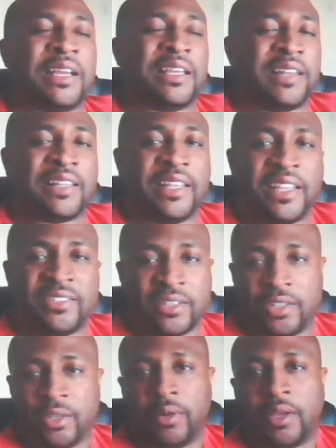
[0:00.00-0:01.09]
is like the engine
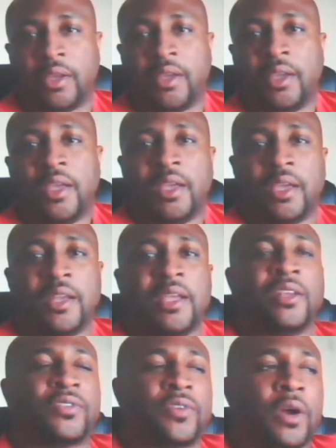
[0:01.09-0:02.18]
to it. And in the
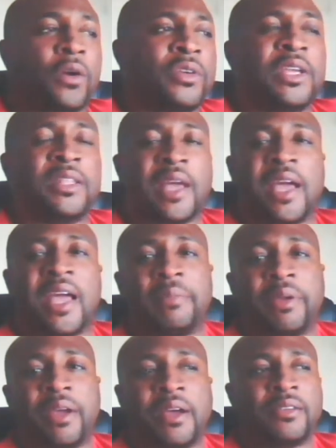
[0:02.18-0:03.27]
Inner Circle, you need that
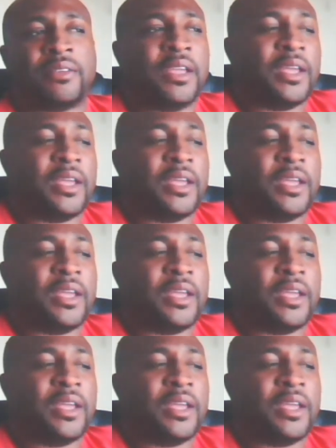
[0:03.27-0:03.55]
because